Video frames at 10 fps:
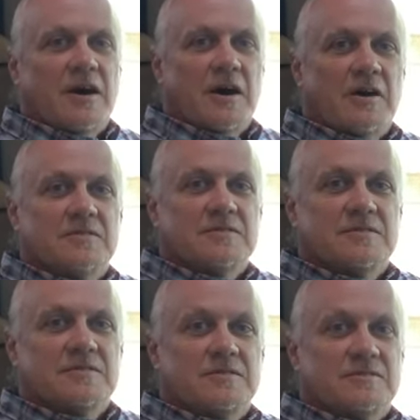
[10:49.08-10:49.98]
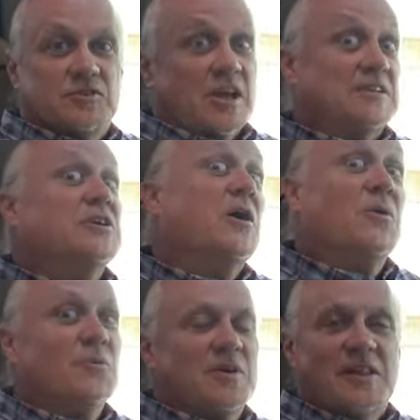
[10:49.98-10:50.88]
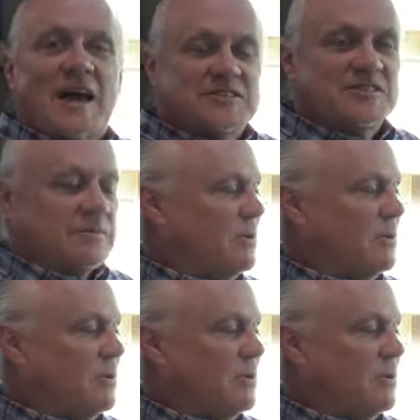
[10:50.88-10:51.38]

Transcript: Chateau Class C